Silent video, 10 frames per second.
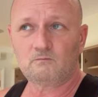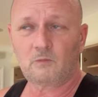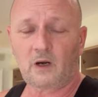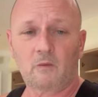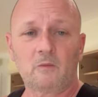
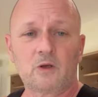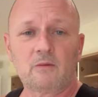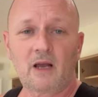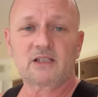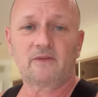And I went, well, you
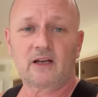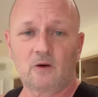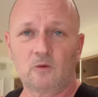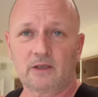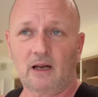must have had an
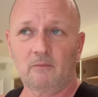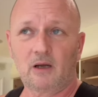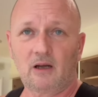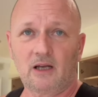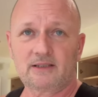order number.
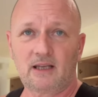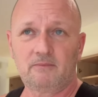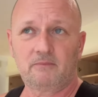I said,